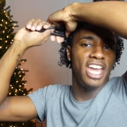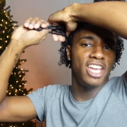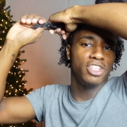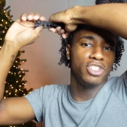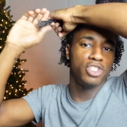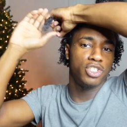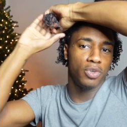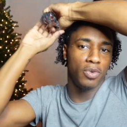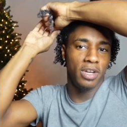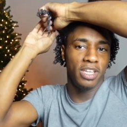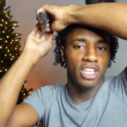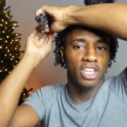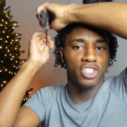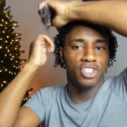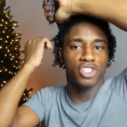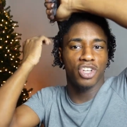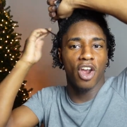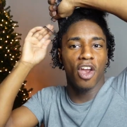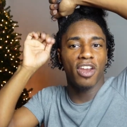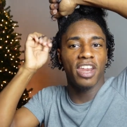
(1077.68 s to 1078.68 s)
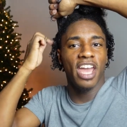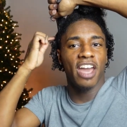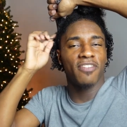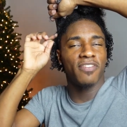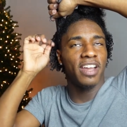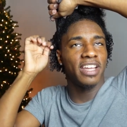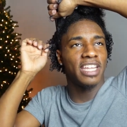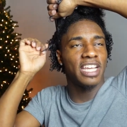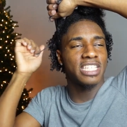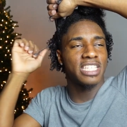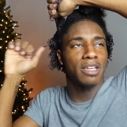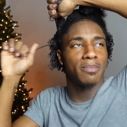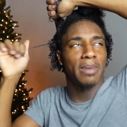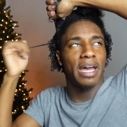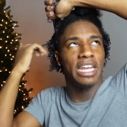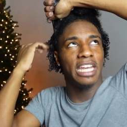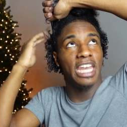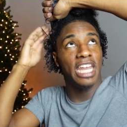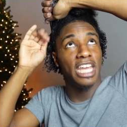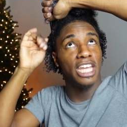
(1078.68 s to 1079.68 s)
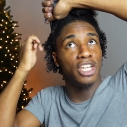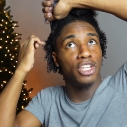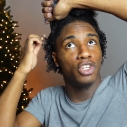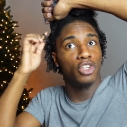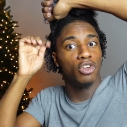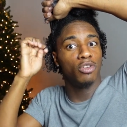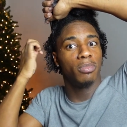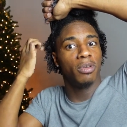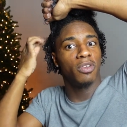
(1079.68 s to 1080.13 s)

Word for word: enjoy the journey. I feel like that's something I didn't do